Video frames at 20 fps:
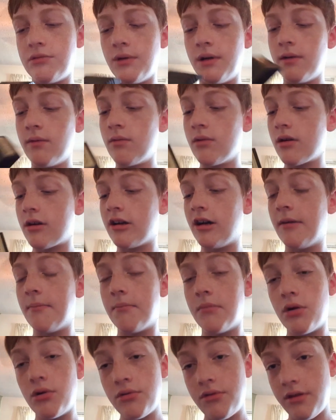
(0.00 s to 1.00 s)
will work
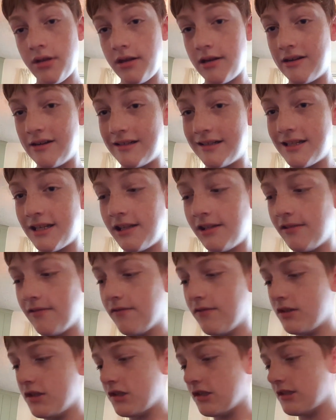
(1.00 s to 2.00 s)
on both of your
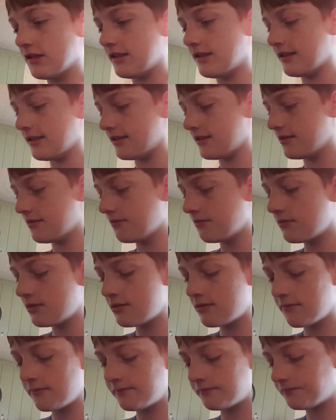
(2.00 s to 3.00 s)
Intellivision
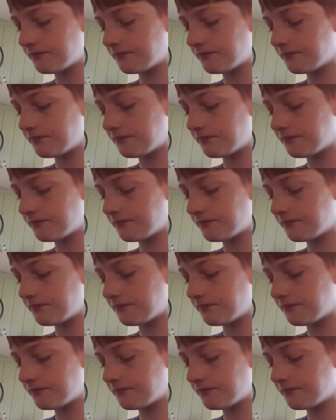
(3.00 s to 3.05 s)
systems.